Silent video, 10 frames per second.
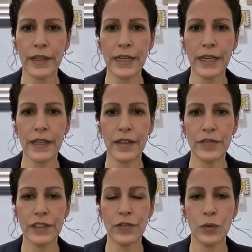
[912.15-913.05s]
decade of
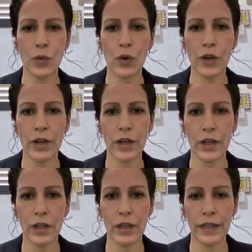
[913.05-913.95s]
civil war
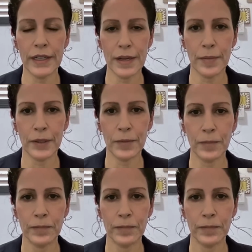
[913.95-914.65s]
in Yemen.